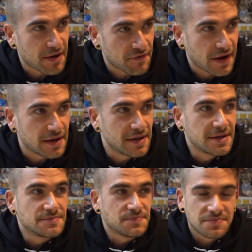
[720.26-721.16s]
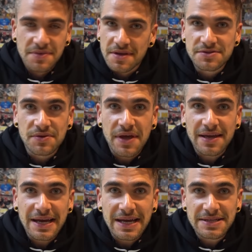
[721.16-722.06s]
friend. So
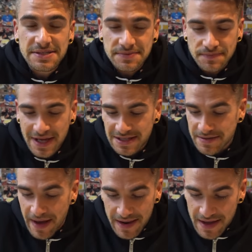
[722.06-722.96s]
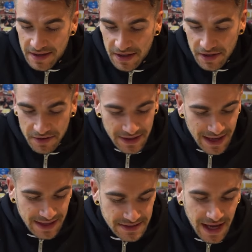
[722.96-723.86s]
that, guys, that's about it. You know,
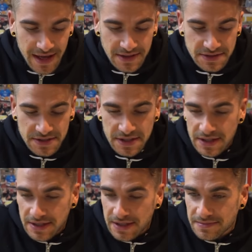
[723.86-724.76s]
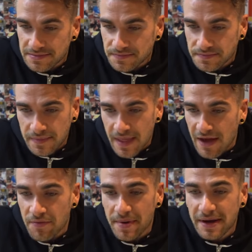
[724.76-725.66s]
guys, gals,
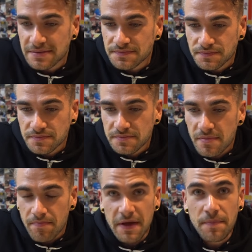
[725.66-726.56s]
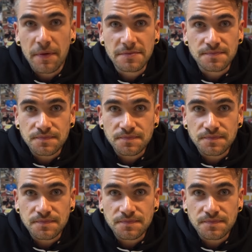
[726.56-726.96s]
everybody, people,